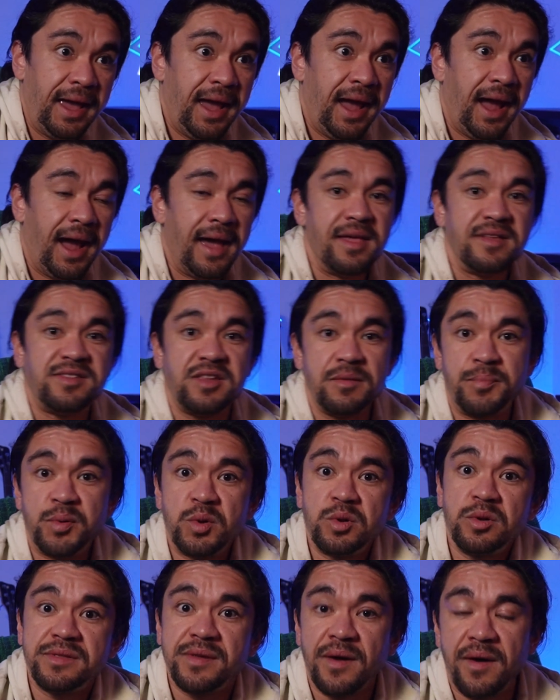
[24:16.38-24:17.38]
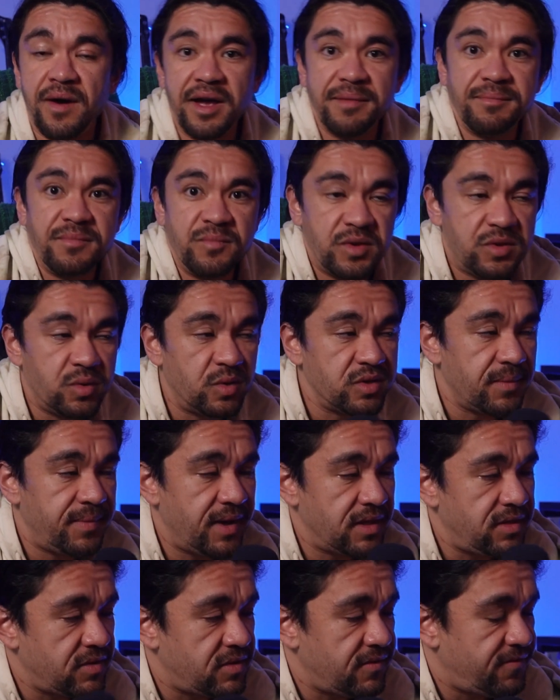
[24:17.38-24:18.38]
And that's a brutal time. We talked
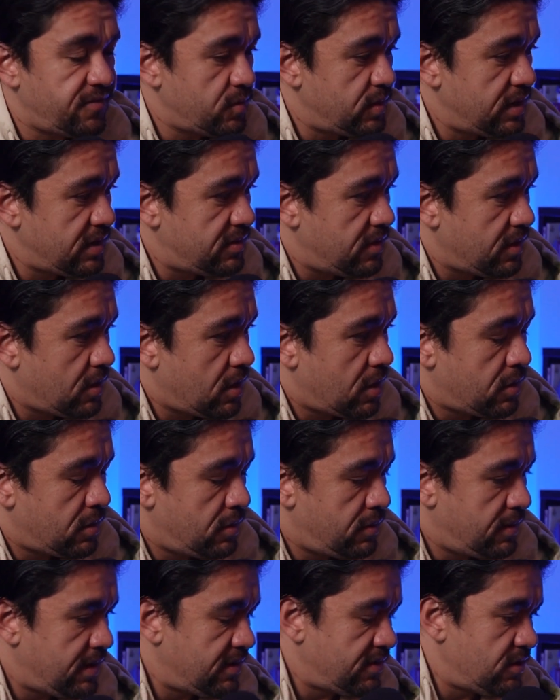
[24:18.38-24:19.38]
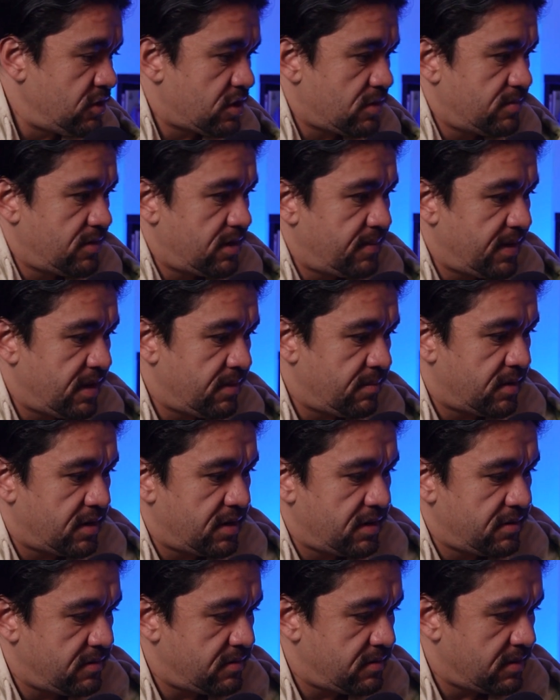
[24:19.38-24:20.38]
about this a few weeks ago, ladies and gentlemen, about
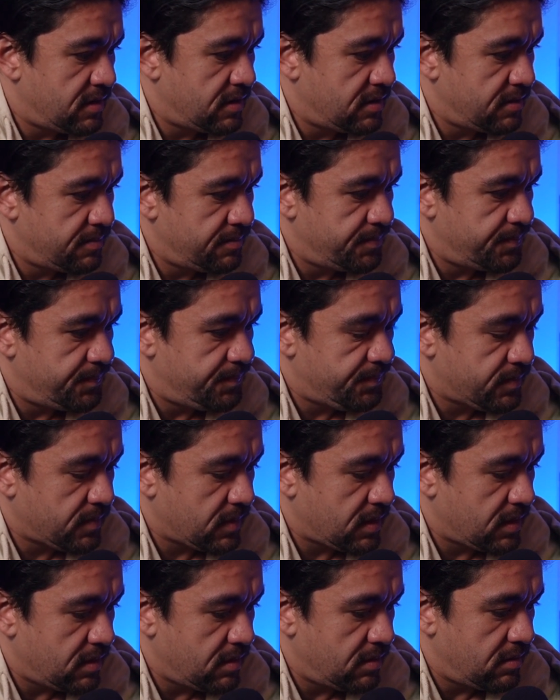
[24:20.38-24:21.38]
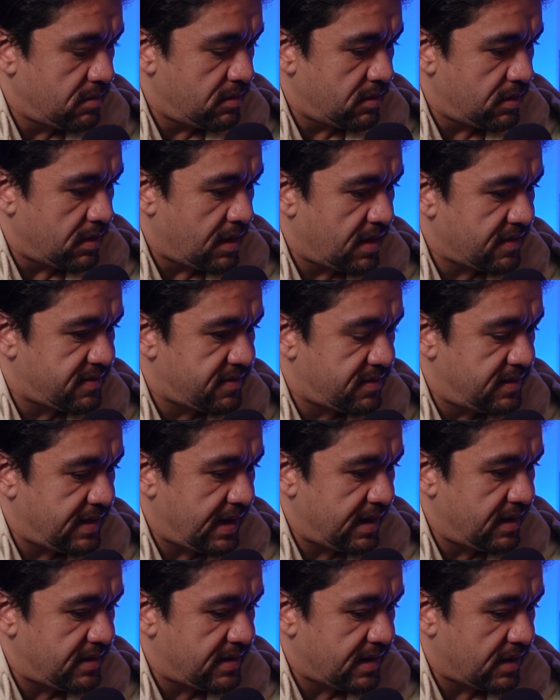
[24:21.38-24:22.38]
my last
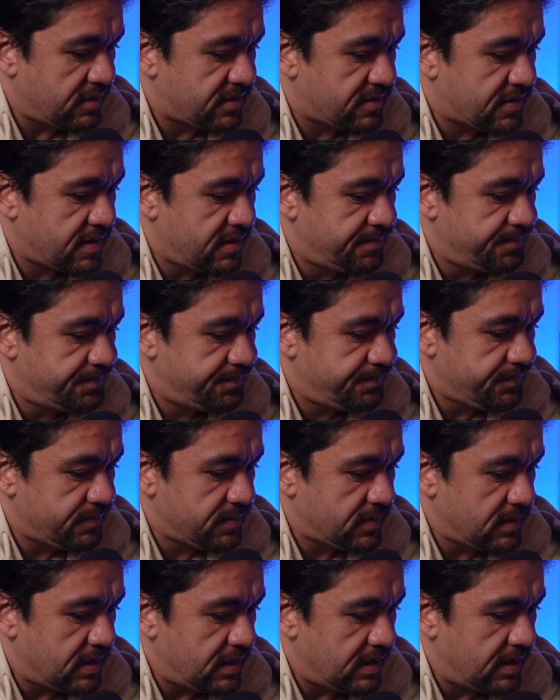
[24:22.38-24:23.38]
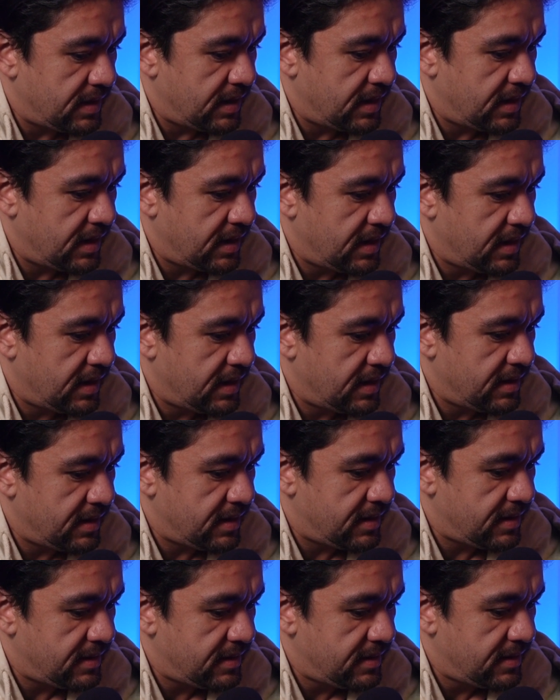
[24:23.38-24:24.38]
day at Telstra.
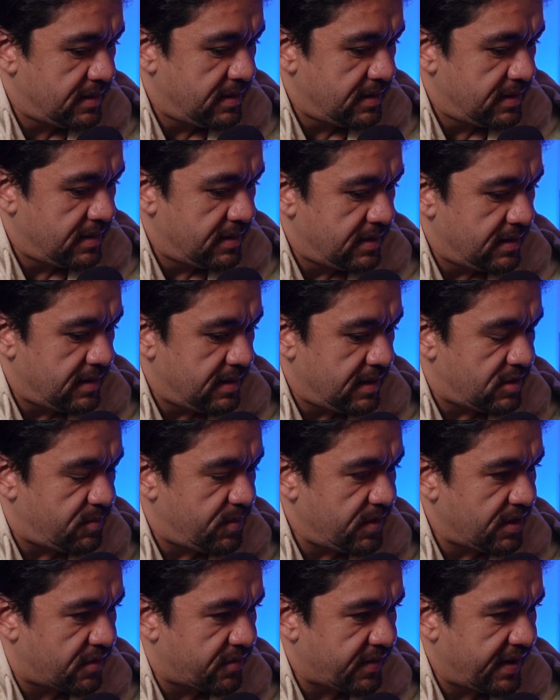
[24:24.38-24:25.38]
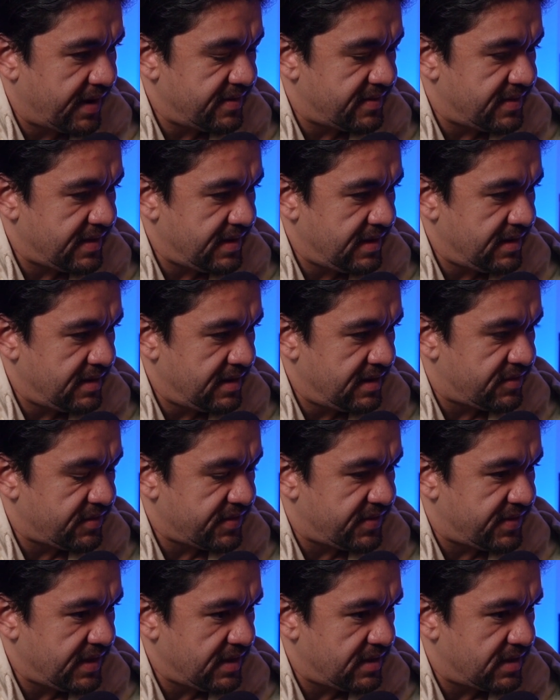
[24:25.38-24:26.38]
And it's been crazy and
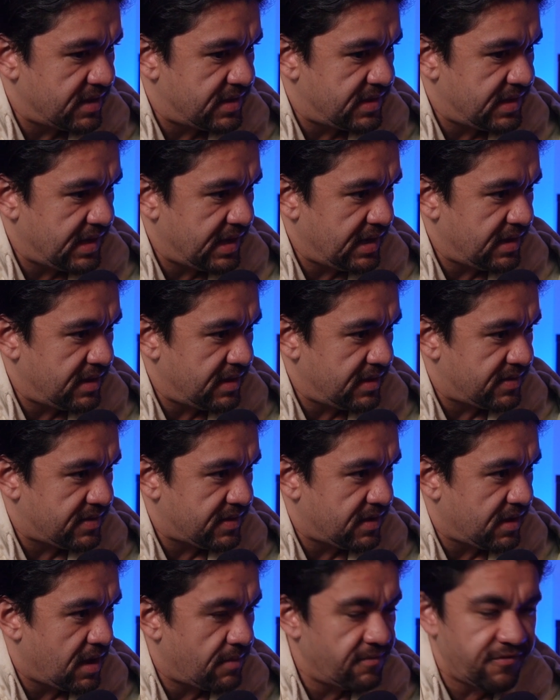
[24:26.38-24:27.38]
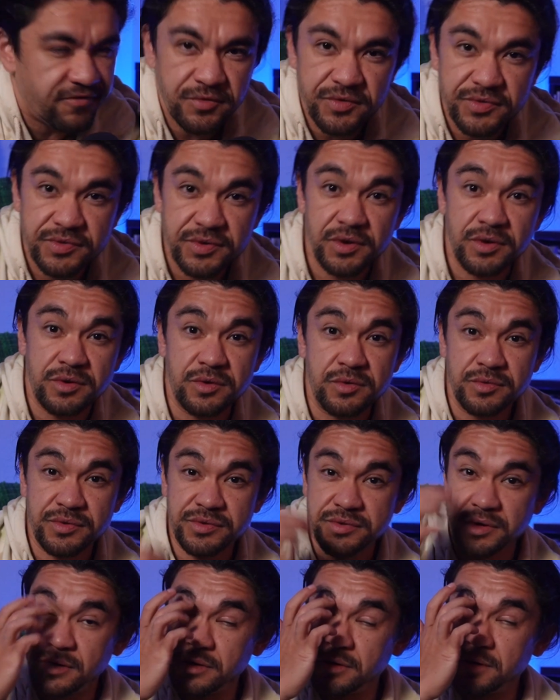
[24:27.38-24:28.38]
interesting to see this come full circle.
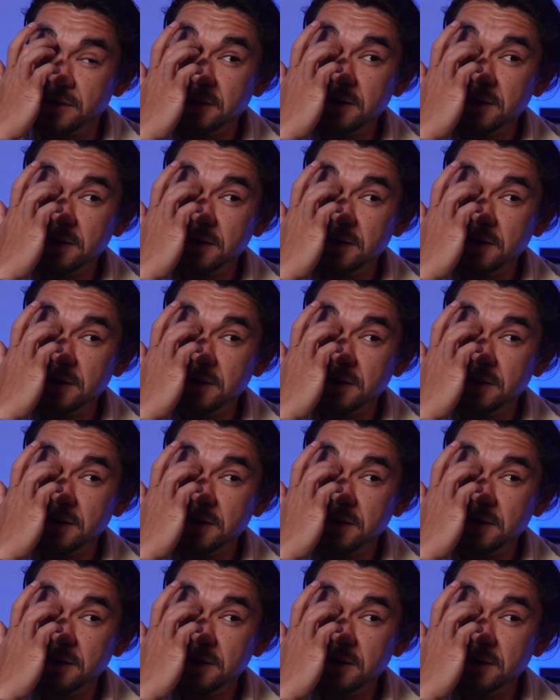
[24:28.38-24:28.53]
So